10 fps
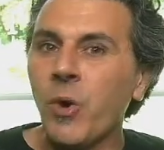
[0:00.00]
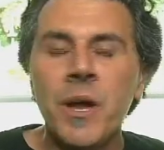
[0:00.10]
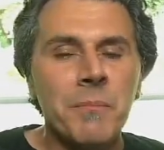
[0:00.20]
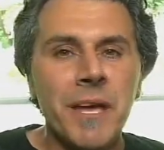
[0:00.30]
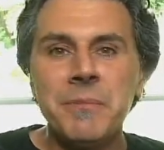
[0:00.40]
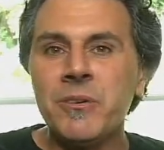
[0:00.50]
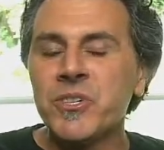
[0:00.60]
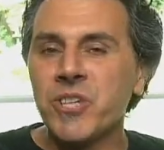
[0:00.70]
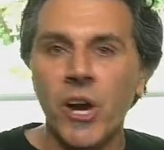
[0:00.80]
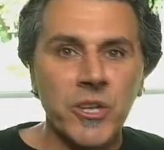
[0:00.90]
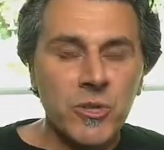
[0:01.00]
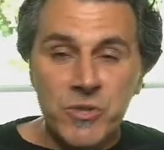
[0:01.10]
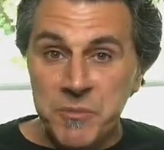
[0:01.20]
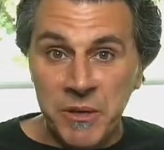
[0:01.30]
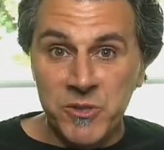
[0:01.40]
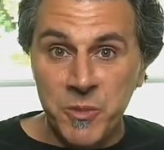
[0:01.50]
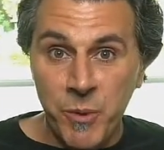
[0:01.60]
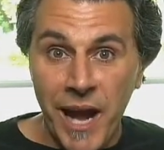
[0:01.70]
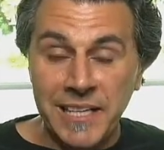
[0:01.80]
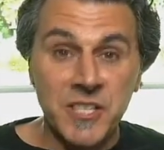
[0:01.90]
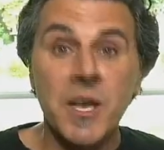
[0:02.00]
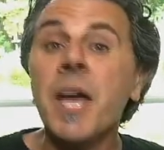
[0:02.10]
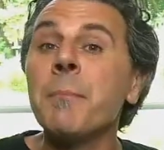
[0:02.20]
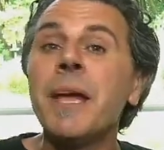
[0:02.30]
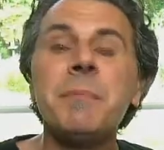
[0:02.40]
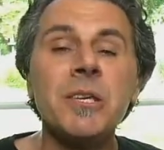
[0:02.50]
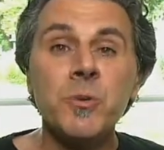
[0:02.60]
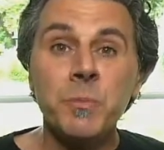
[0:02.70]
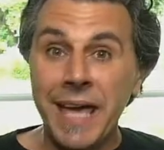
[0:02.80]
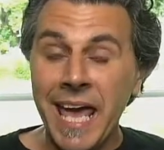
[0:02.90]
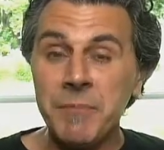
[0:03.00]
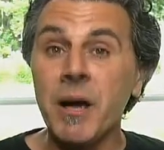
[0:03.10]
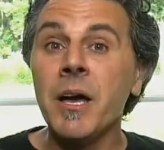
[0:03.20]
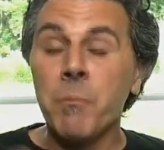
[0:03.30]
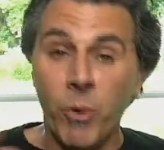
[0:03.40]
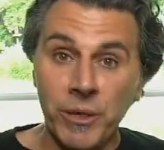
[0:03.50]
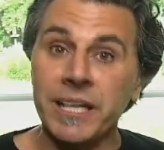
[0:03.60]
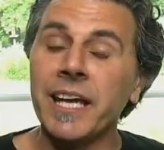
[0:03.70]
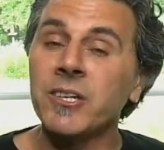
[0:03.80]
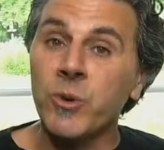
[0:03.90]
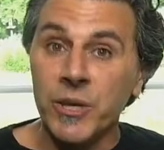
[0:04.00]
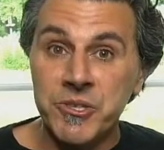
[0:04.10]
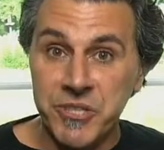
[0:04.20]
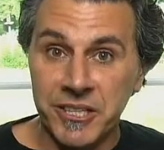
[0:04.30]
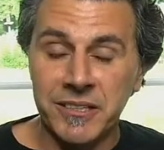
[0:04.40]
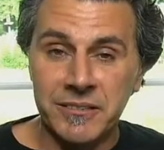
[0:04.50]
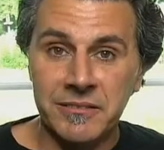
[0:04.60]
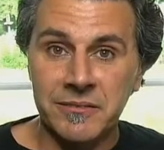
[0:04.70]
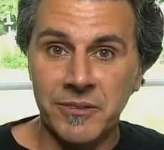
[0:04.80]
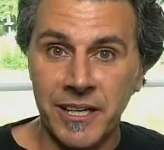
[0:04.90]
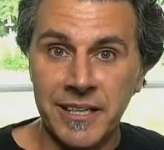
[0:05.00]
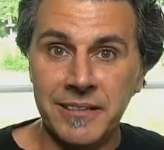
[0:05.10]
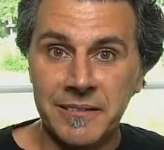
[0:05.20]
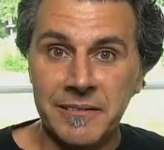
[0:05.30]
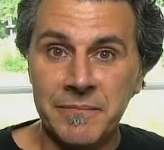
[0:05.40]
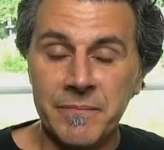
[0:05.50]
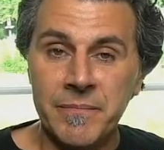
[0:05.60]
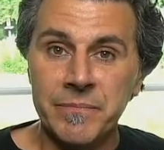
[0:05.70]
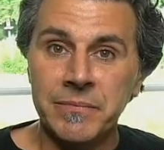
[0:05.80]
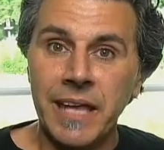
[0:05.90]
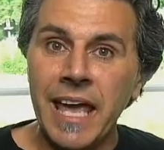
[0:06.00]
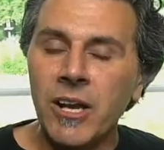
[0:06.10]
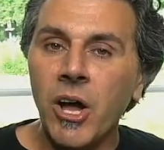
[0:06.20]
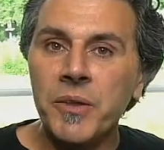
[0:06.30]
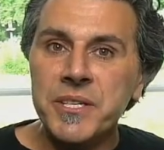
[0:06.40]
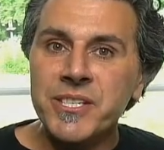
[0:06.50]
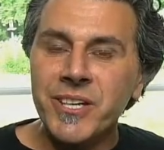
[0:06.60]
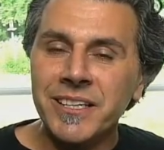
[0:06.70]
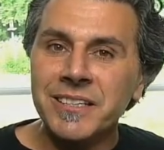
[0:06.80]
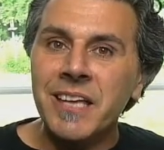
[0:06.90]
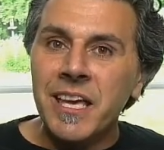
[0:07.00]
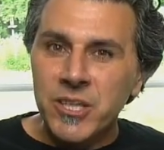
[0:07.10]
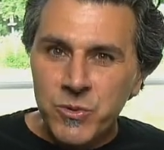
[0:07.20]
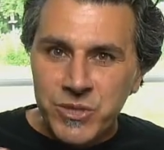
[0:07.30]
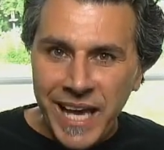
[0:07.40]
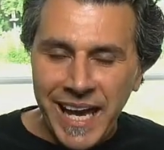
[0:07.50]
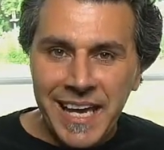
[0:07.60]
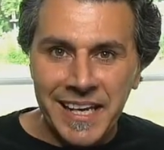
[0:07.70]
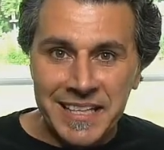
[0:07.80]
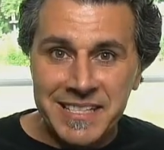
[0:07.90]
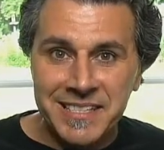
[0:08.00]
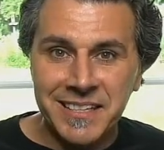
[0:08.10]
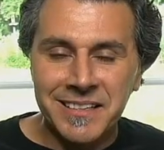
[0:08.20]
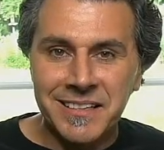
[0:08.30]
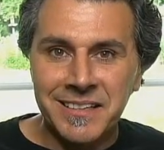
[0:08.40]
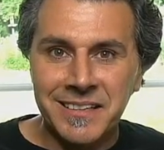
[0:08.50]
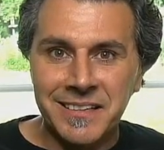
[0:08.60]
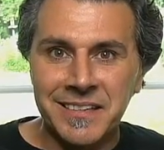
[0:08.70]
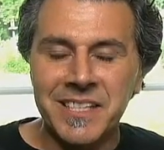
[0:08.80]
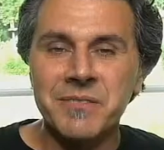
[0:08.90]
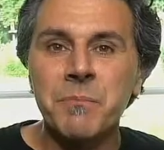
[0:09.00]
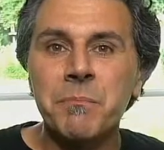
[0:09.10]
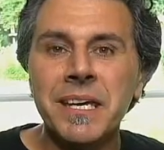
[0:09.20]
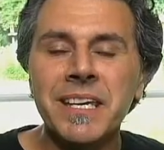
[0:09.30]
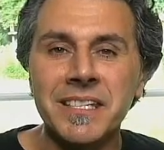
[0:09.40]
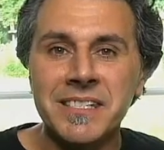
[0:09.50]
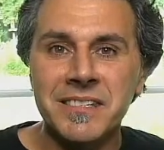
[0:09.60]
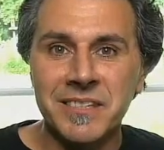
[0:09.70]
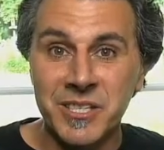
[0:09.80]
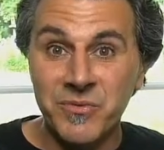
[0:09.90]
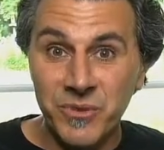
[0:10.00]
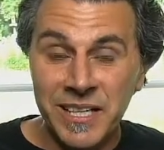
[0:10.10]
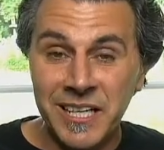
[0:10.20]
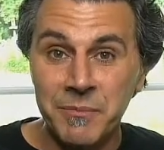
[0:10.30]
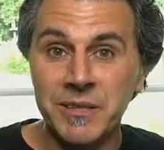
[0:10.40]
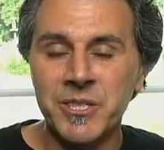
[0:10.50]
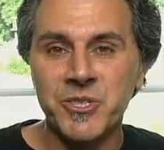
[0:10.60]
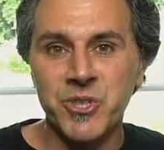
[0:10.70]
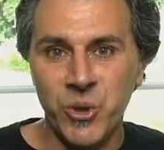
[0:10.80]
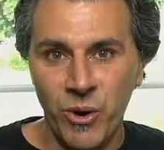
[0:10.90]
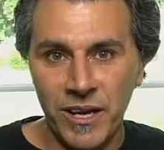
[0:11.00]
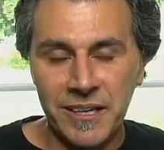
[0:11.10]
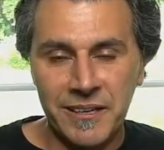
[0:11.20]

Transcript: Maybe you start a new spiritual practice. Maybe you became a born-again Christian, right? And all of a sudden, you taste this peace, this freedom, and this joy.